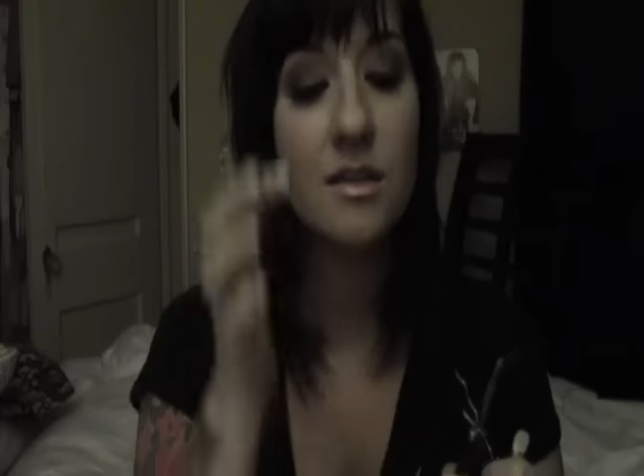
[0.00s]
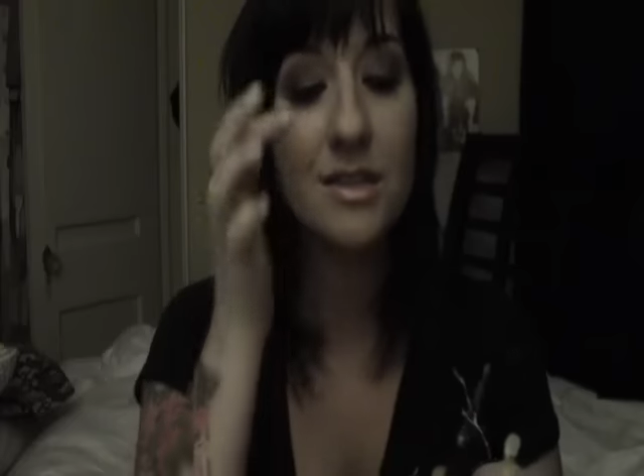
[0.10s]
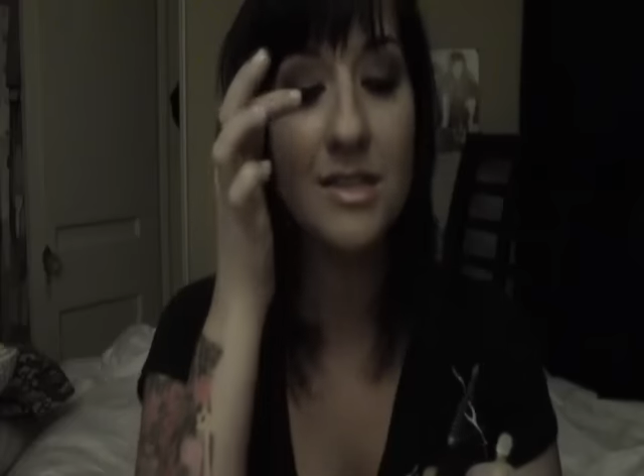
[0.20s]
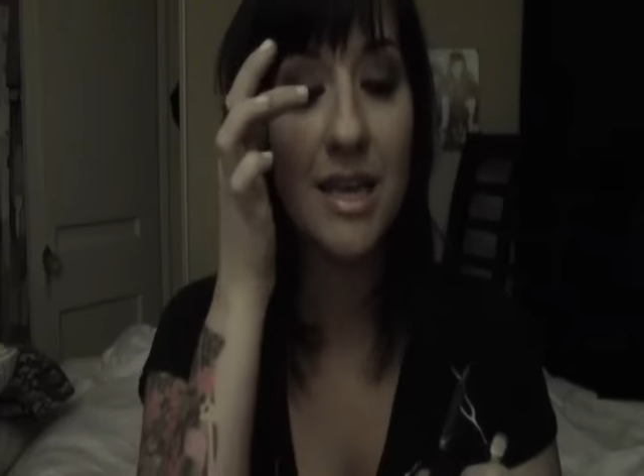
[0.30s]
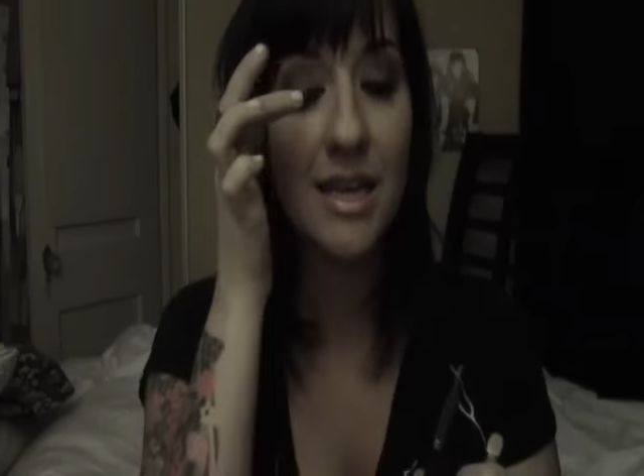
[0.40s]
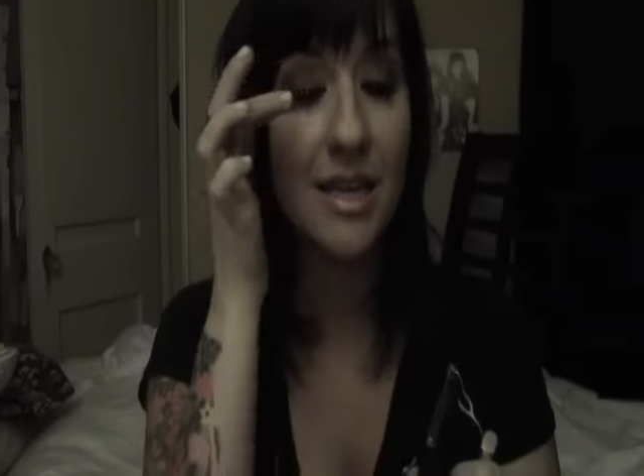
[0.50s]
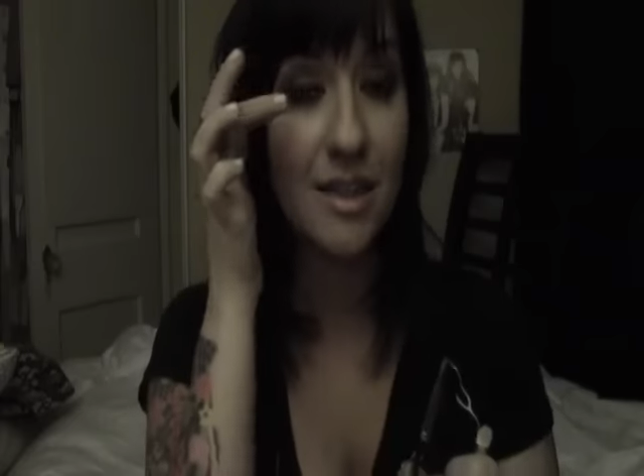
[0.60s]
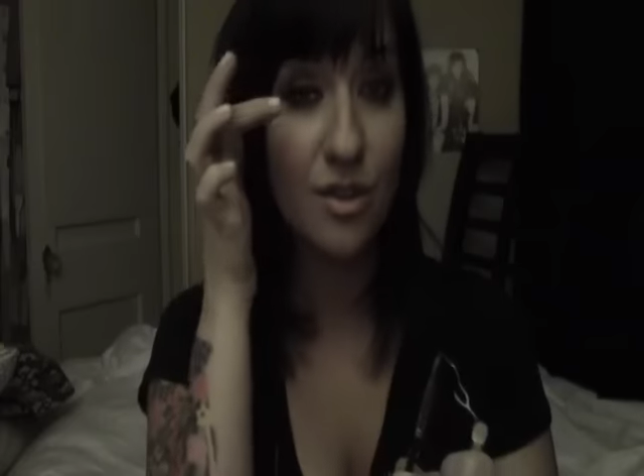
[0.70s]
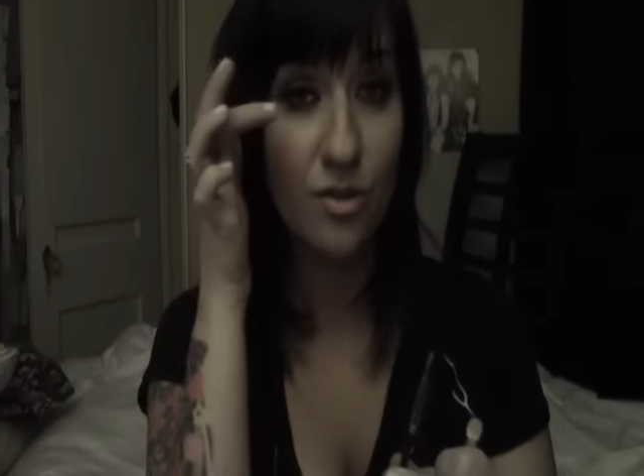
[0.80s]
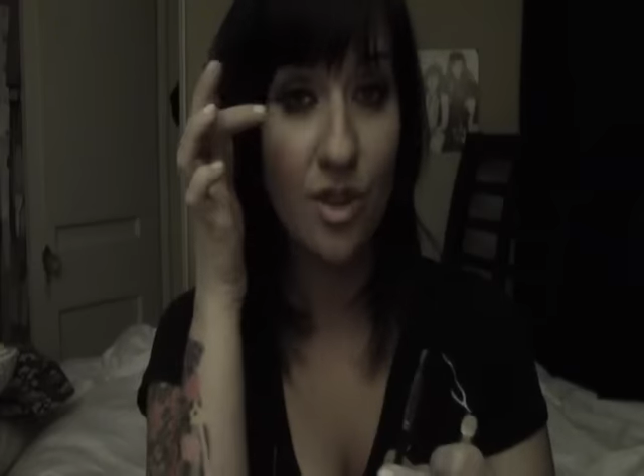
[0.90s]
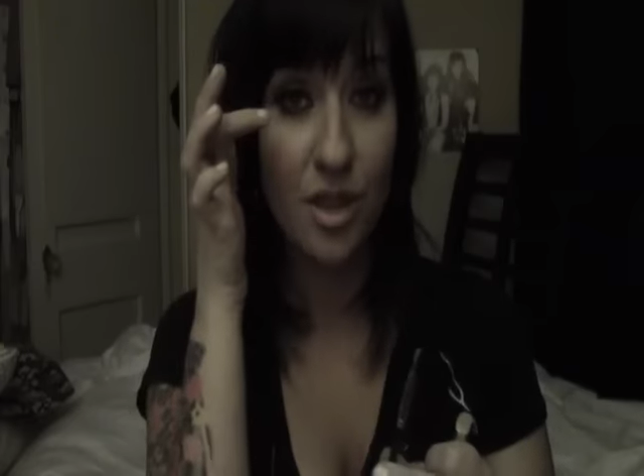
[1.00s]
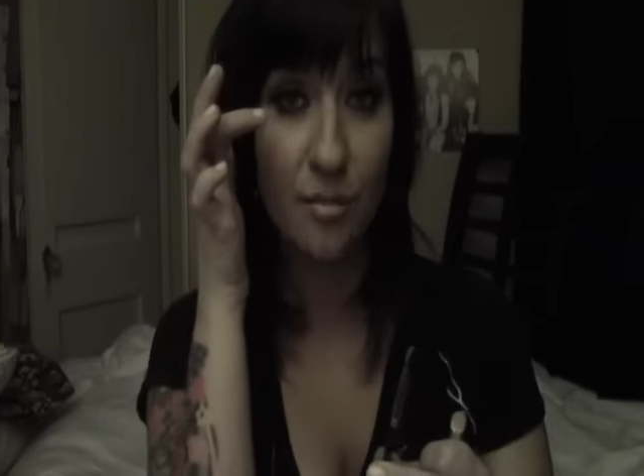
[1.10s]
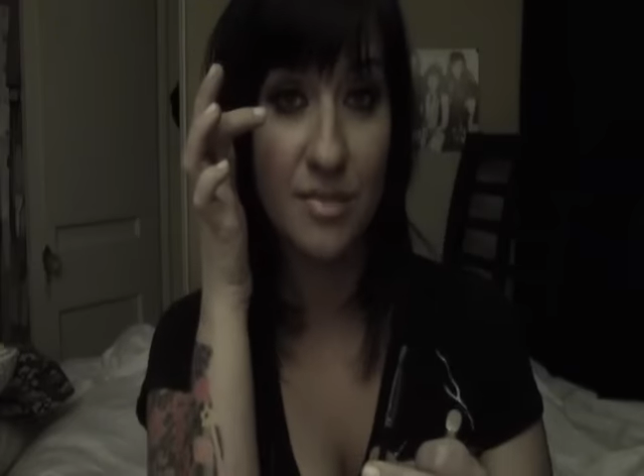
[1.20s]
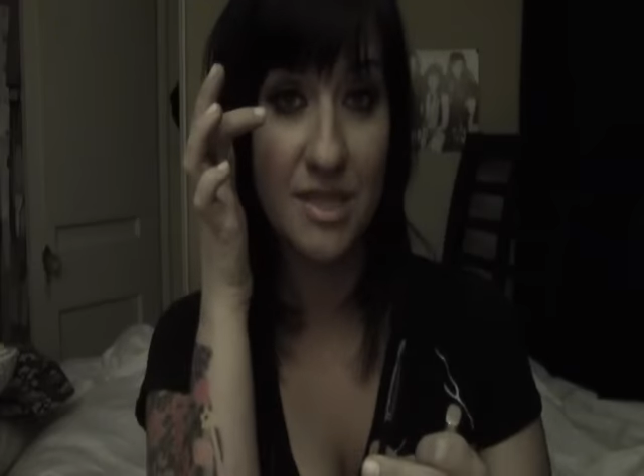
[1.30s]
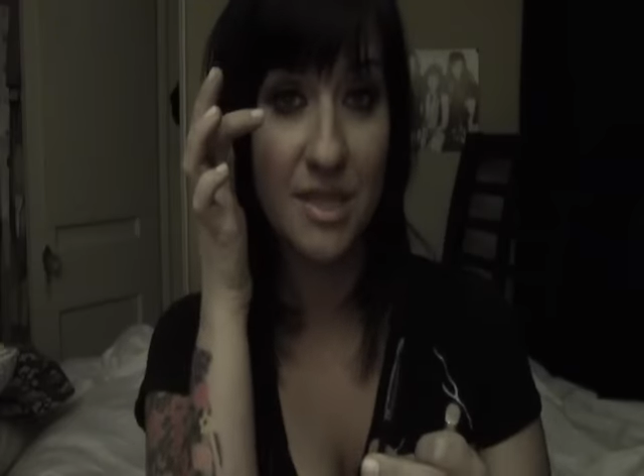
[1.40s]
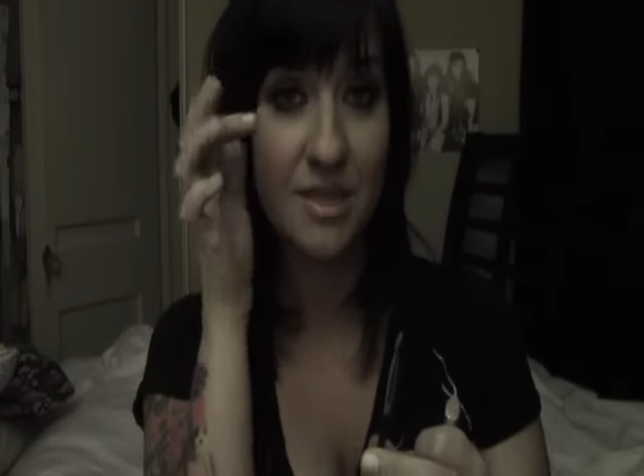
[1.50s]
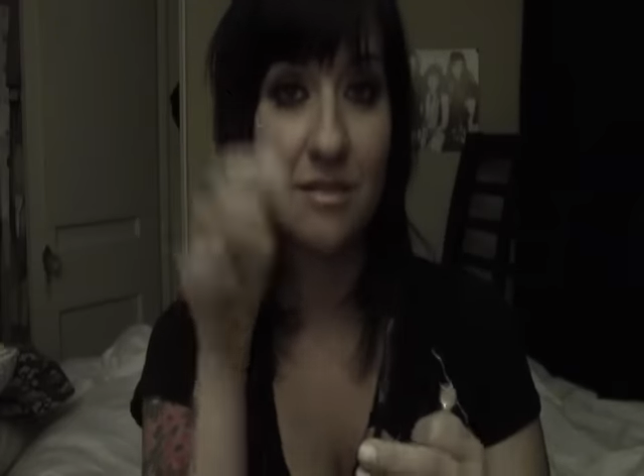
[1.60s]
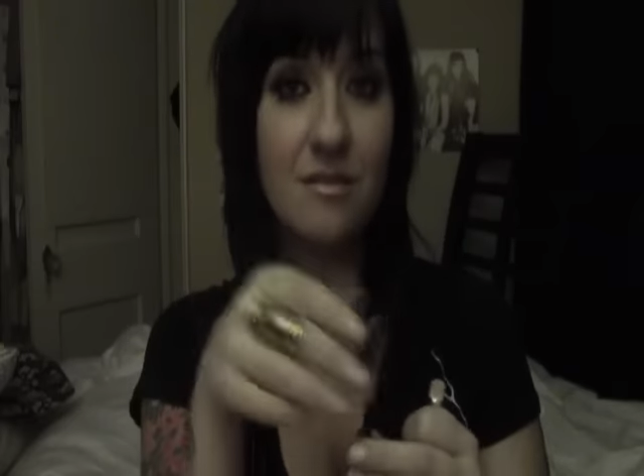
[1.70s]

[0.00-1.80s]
the tiny little clumps in it.